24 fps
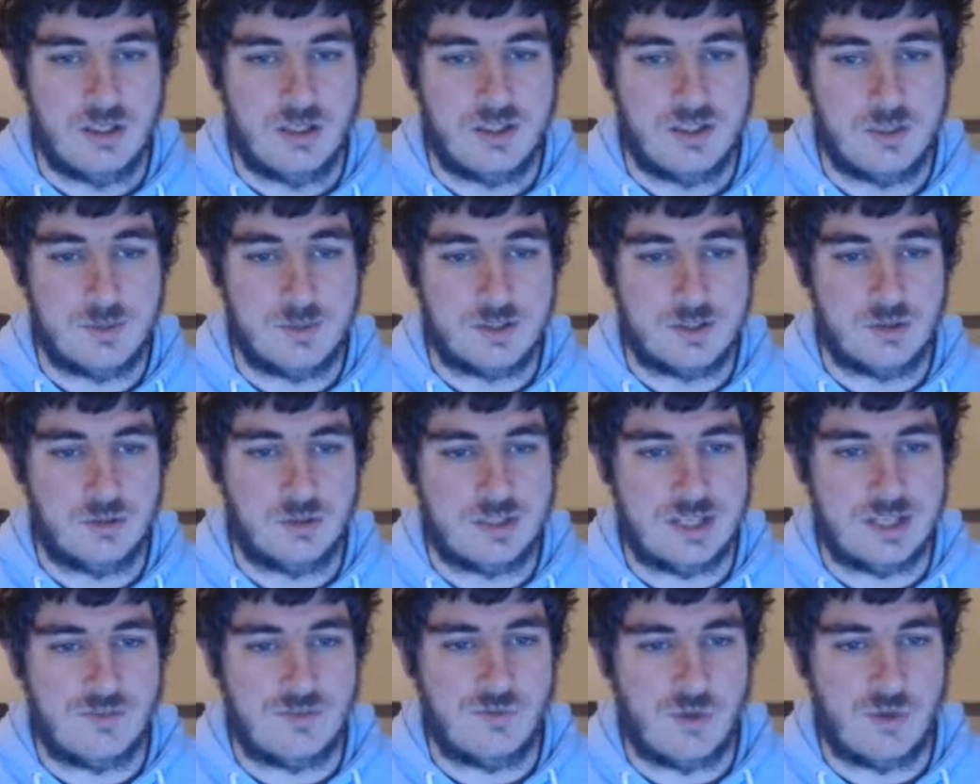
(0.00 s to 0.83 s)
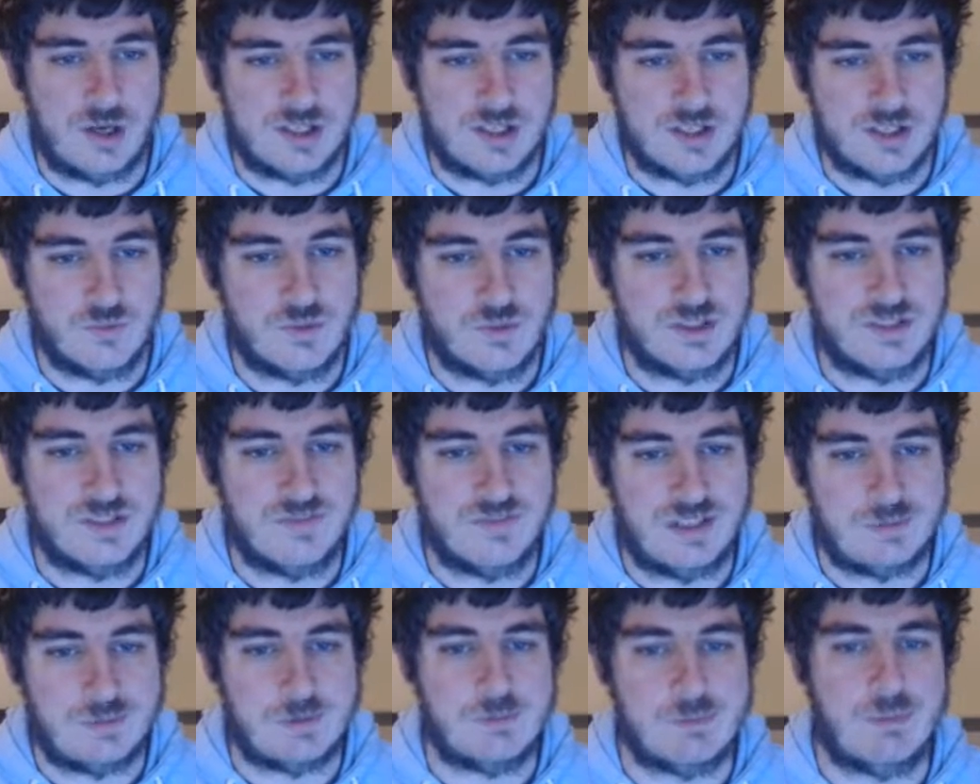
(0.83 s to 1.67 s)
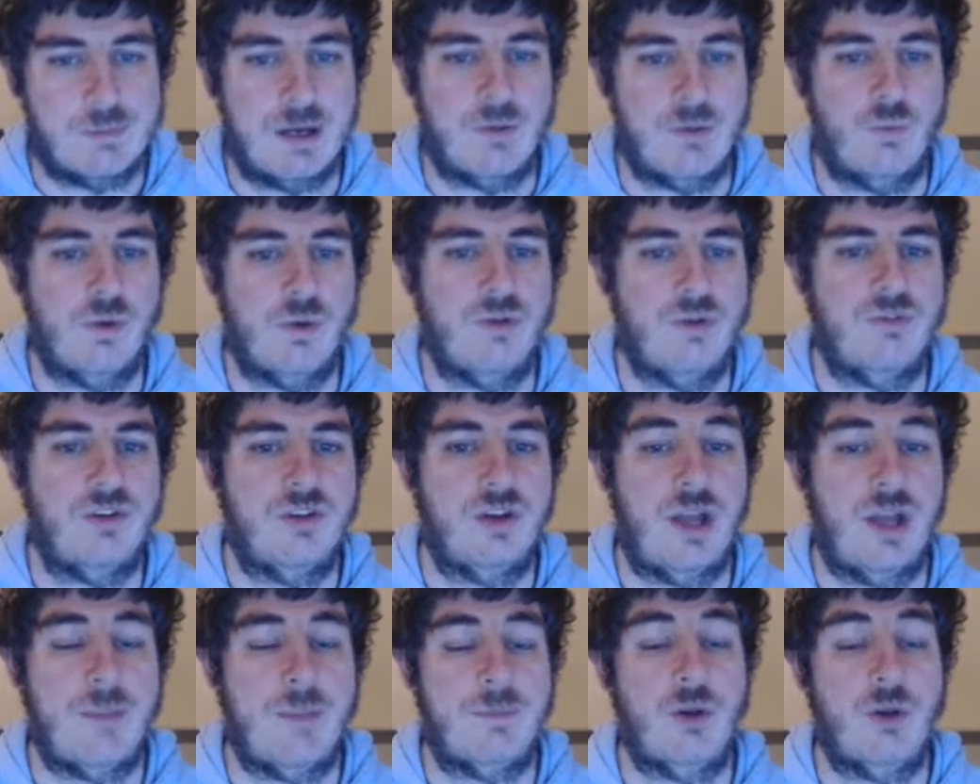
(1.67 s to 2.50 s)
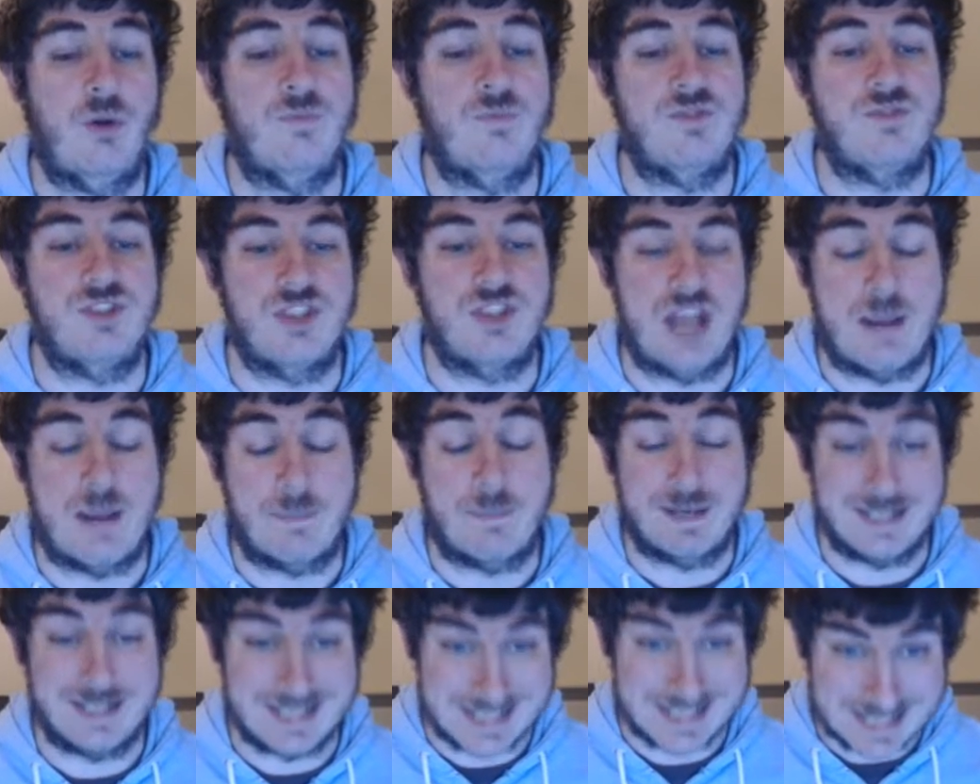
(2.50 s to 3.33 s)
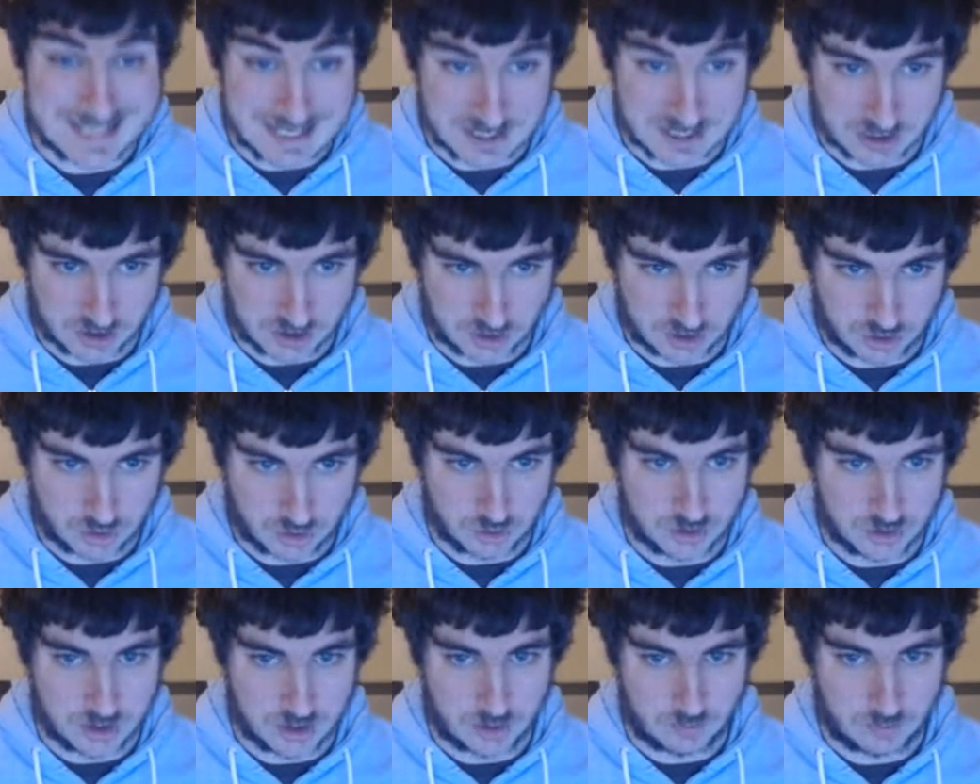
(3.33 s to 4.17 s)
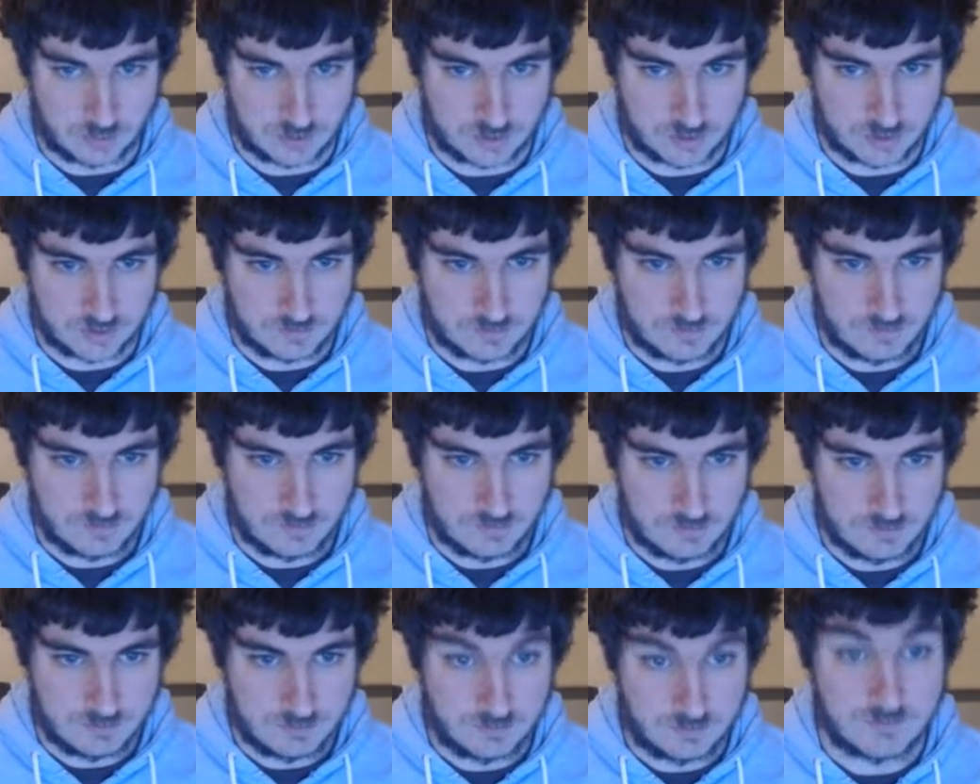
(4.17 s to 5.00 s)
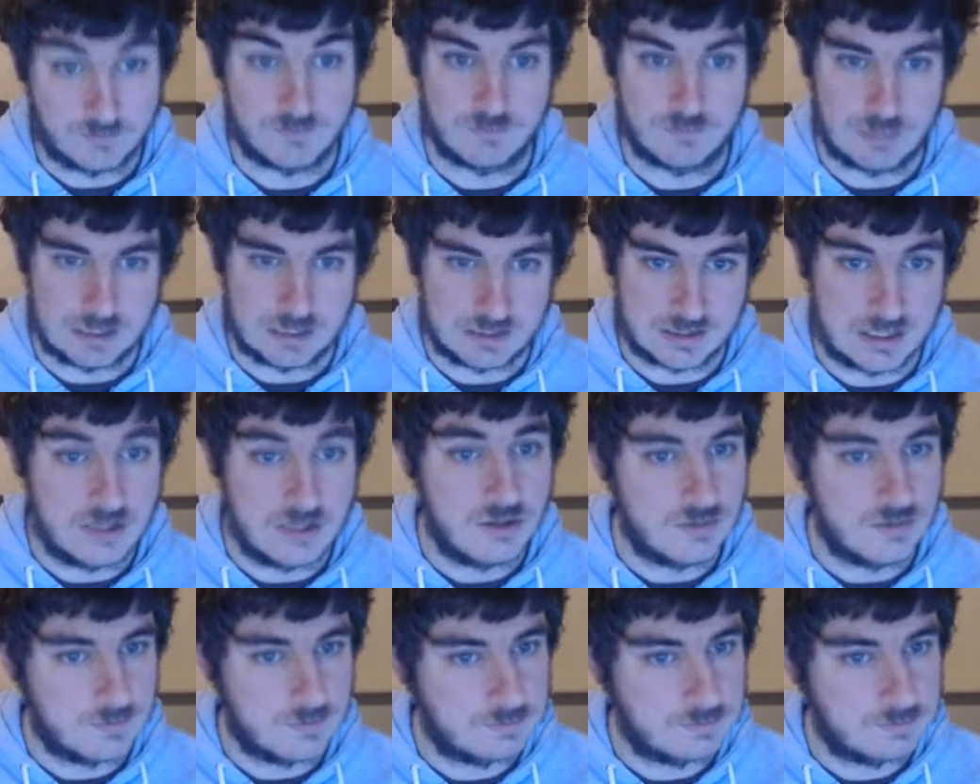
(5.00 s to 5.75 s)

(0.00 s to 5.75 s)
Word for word: The original Dead Rising was developed by one of Capcom's Japanese studios. Makes sense?